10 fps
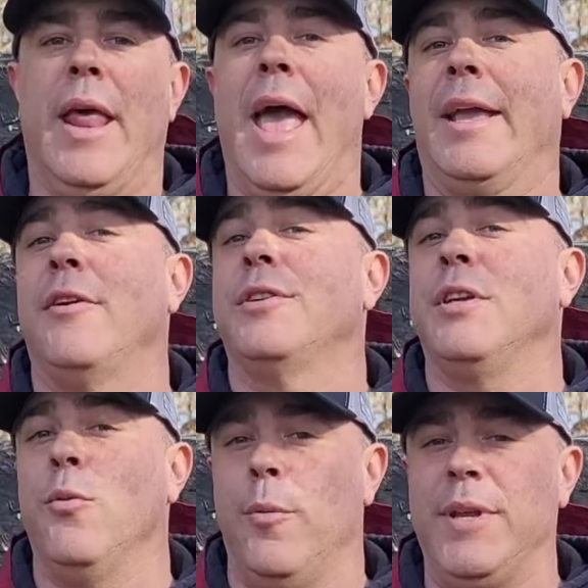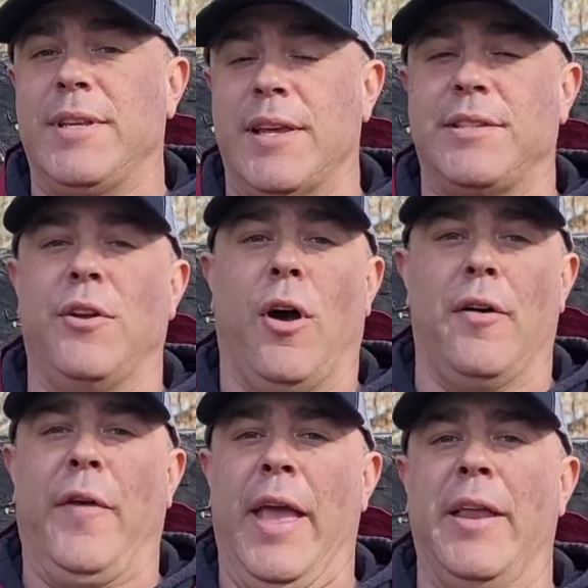And accuracy will be tested
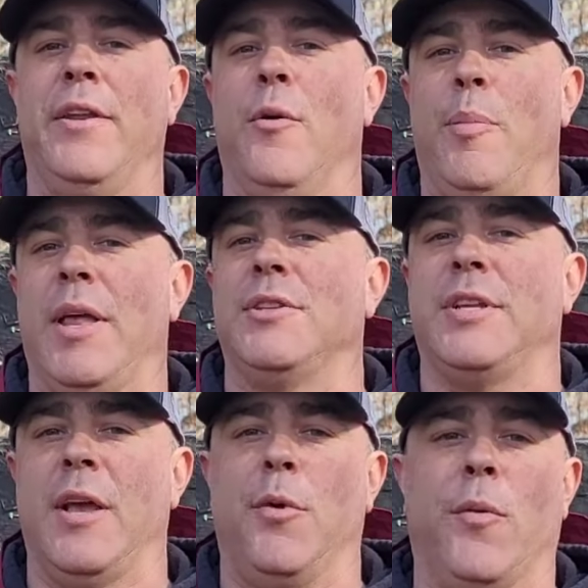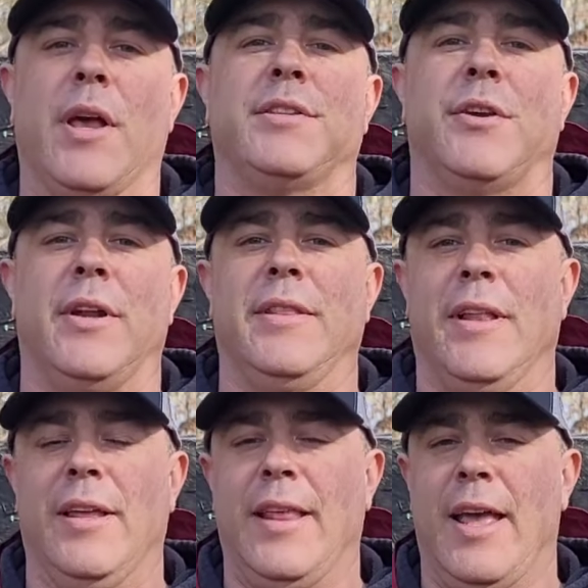offhand, no bench, table, rest, or
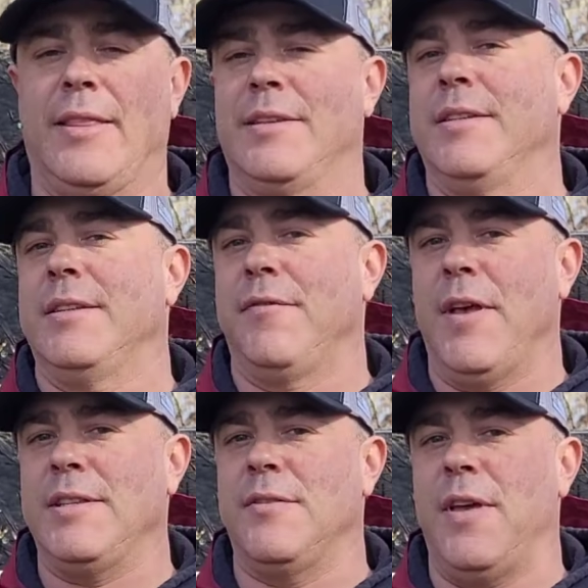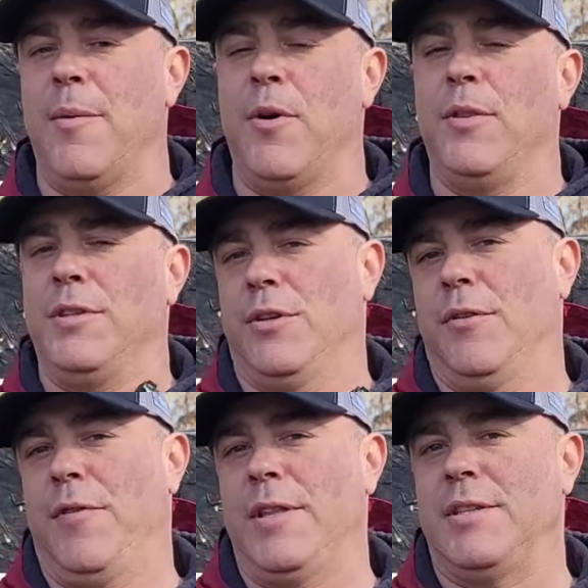anything like that. This is defensive ammo, these are
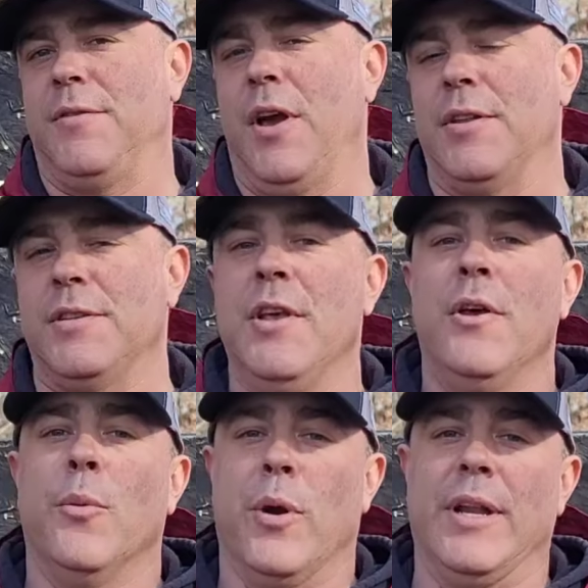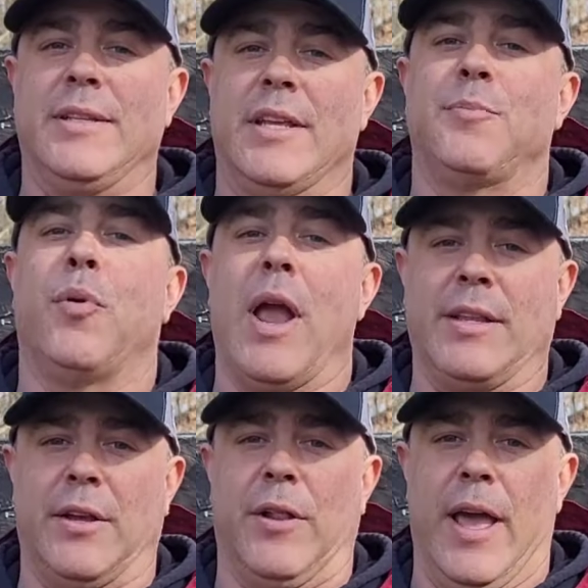defensive guns. We're going to test
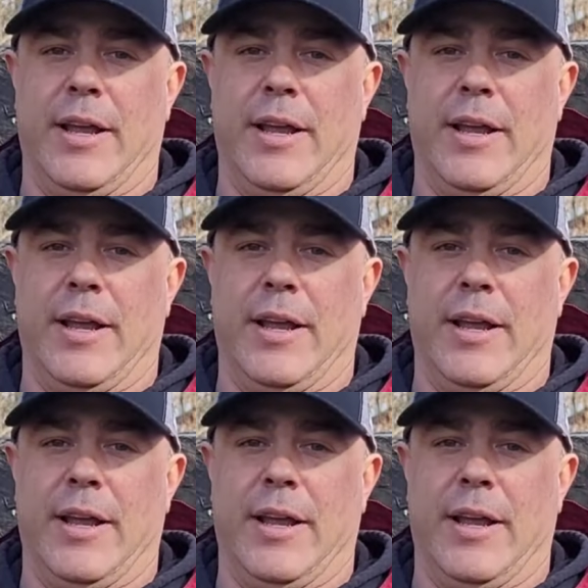practical